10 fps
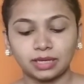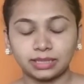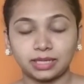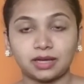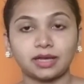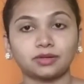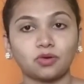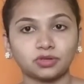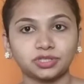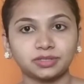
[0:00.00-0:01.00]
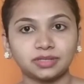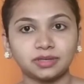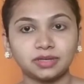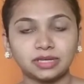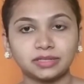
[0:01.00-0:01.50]
Yeah, and cautious
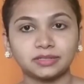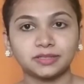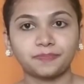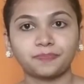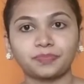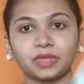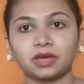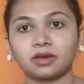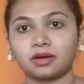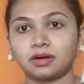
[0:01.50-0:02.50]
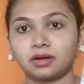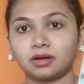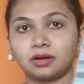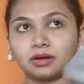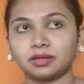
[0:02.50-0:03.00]
thing is,
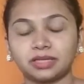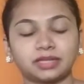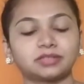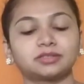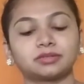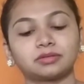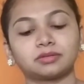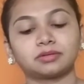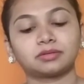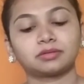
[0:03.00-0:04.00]
yes,